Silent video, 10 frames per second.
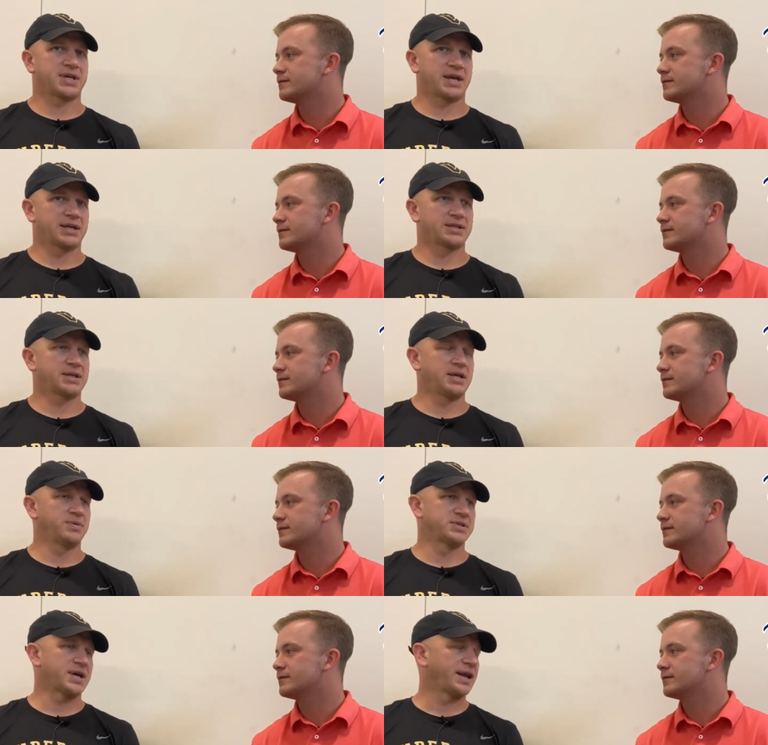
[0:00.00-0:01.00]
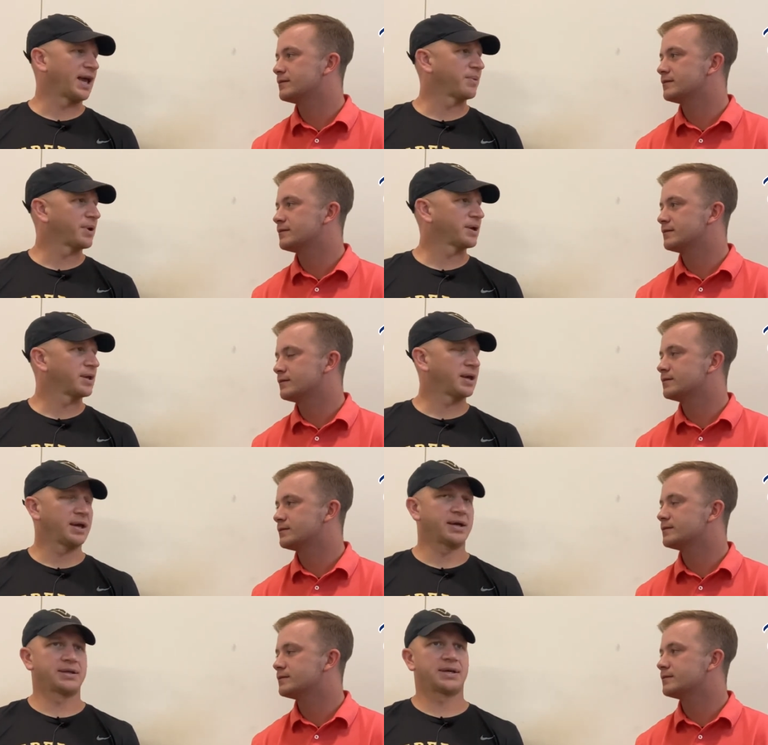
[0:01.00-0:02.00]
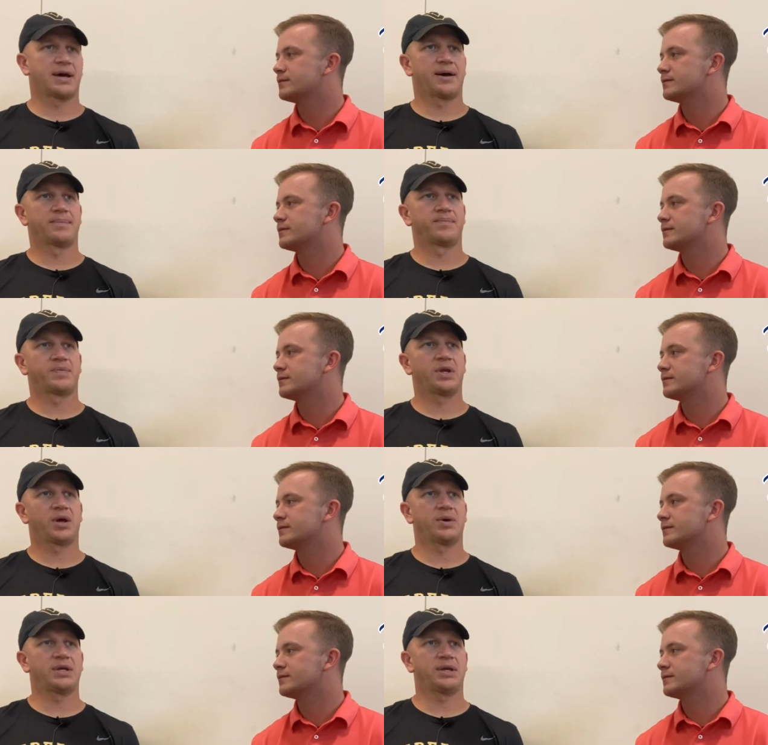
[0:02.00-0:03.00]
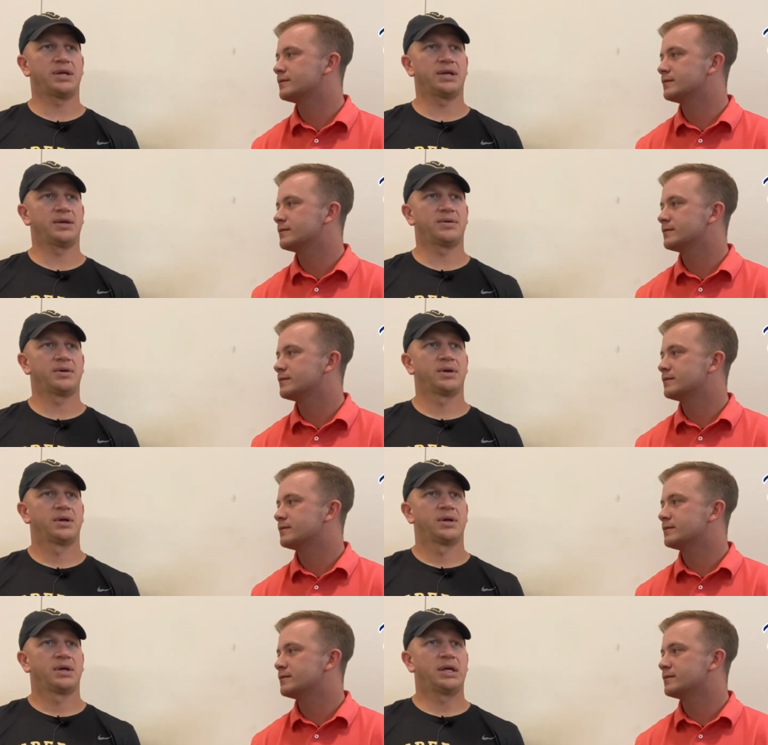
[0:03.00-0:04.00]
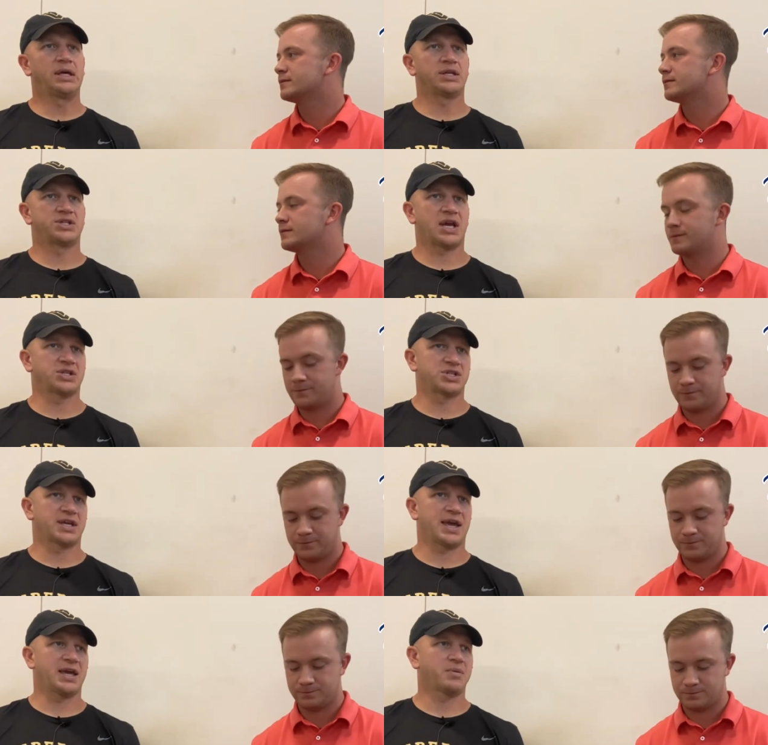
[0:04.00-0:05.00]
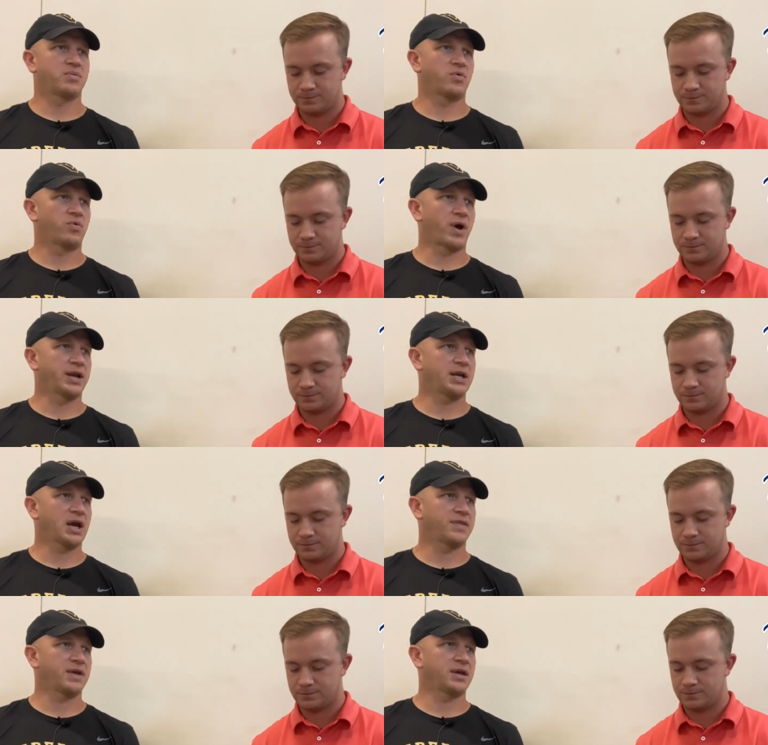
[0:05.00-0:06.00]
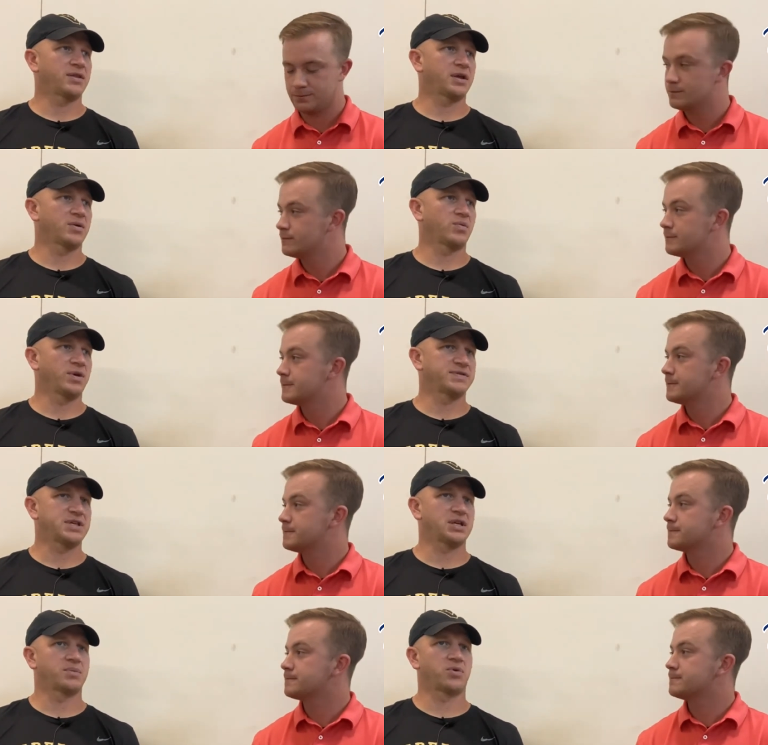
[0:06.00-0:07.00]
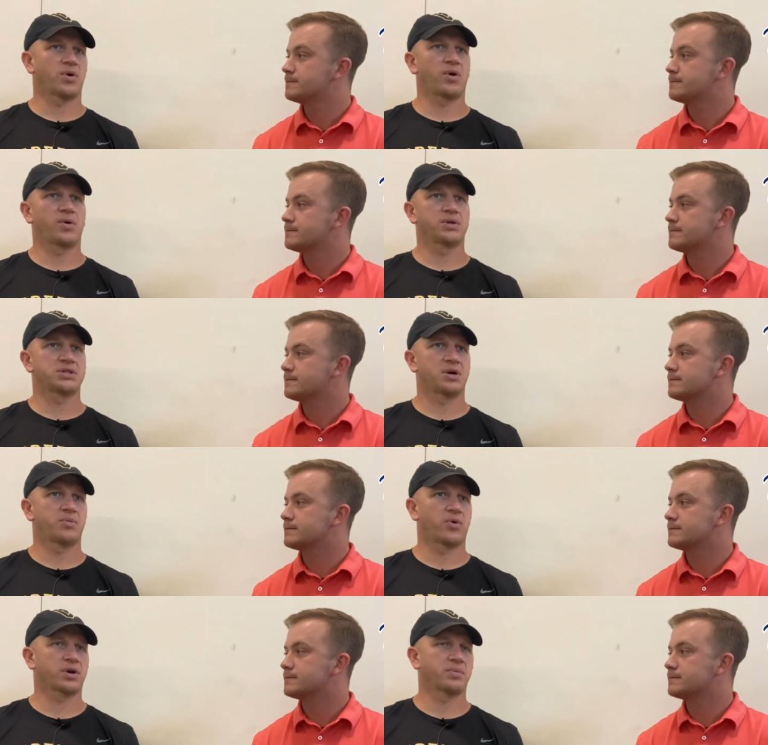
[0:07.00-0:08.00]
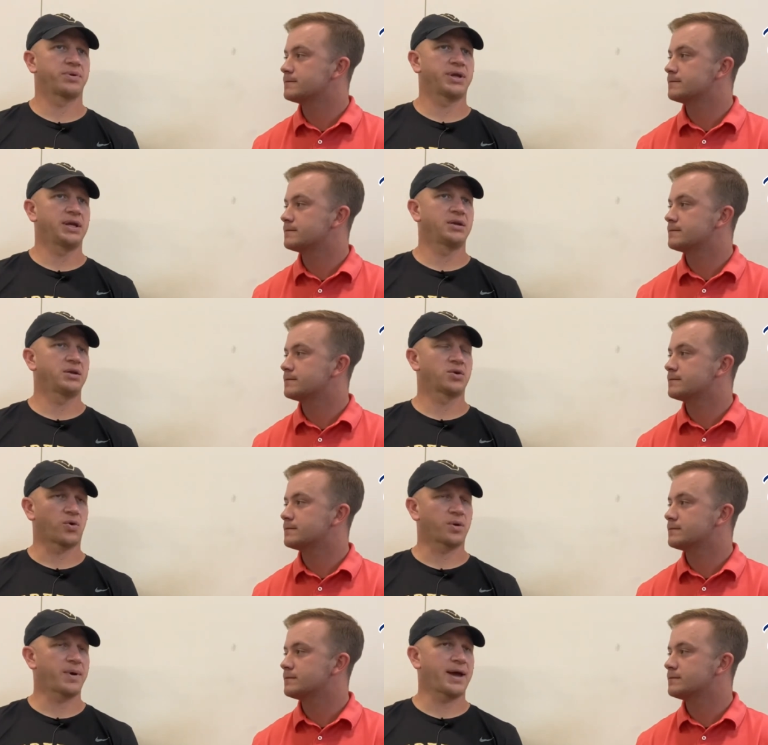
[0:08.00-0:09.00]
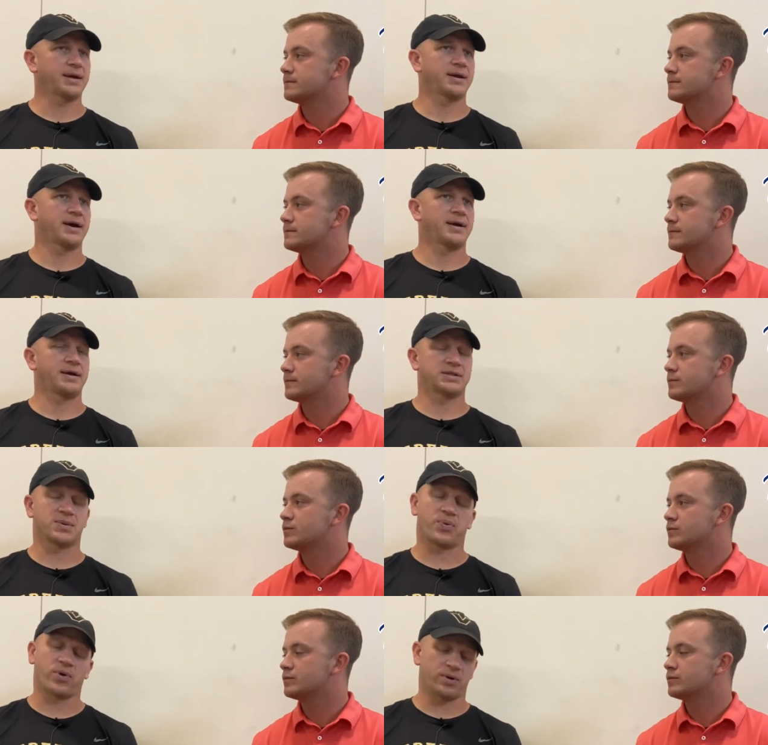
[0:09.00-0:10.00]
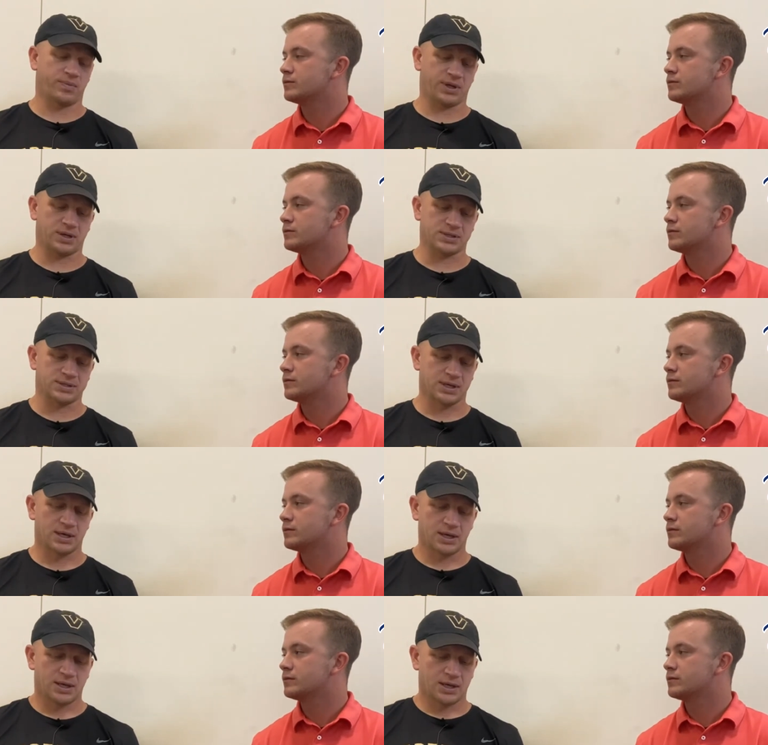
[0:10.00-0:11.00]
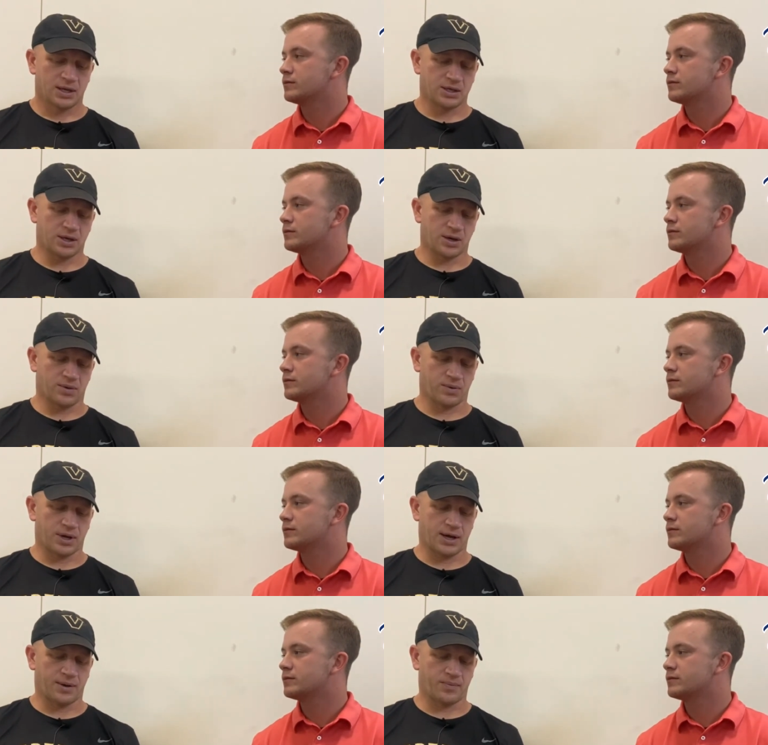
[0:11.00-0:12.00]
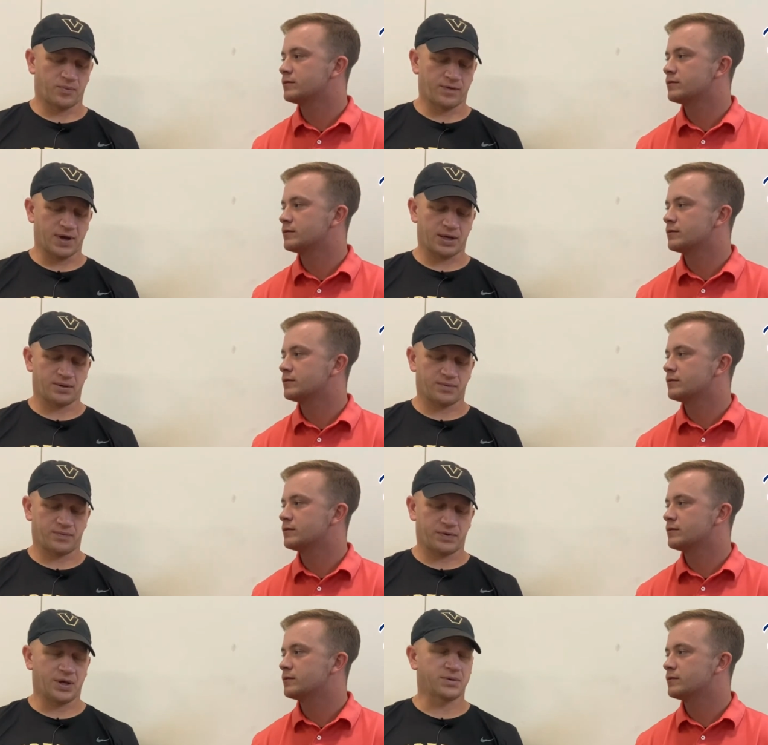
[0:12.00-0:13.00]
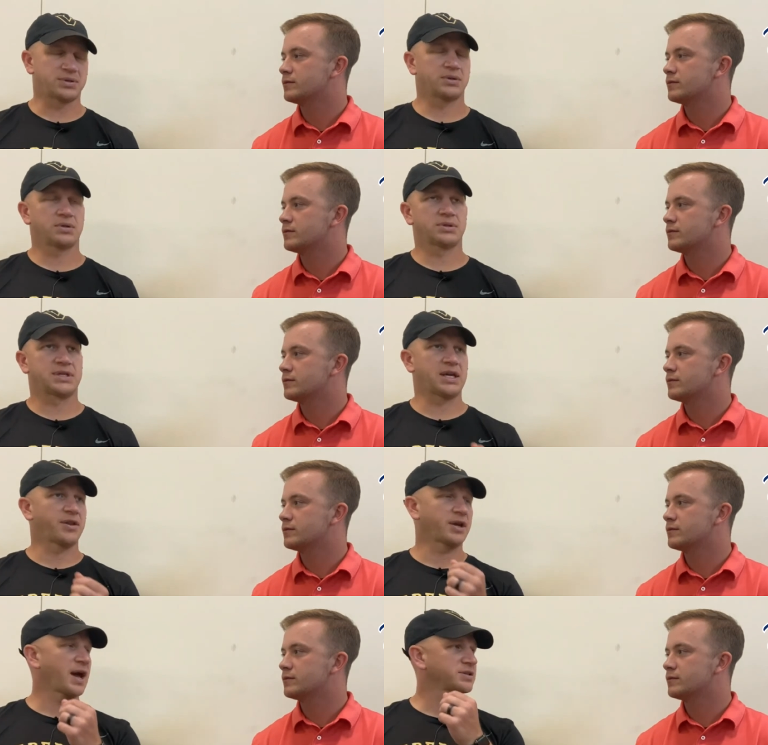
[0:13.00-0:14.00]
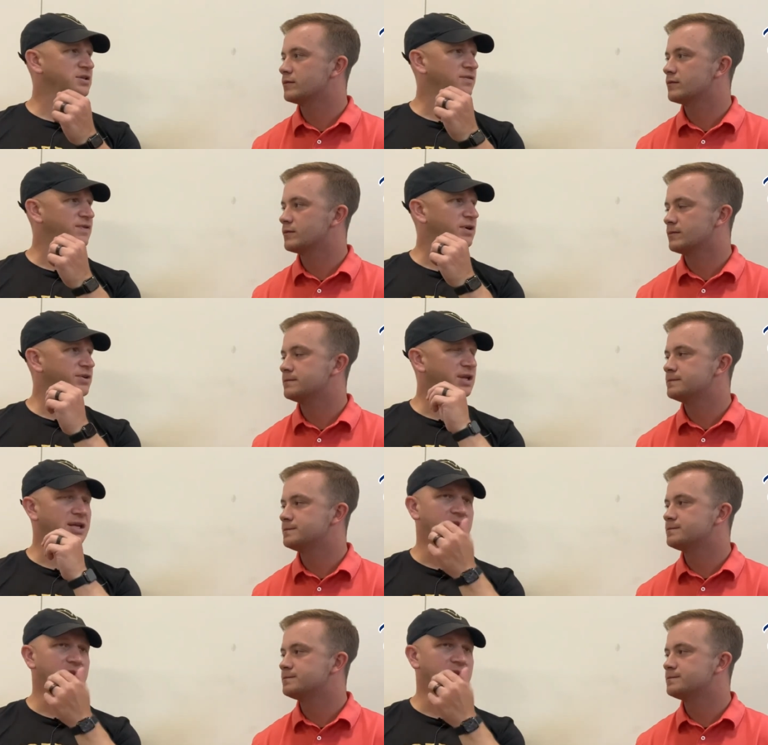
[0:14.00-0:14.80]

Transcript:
Speaker 1: hand. He was dynamic, and um, you know he, he he can change the game running. I think that we've seen him grow into a more complete quarterback. Uh, it's important because you know um, we've got you know ten other guys on the field that he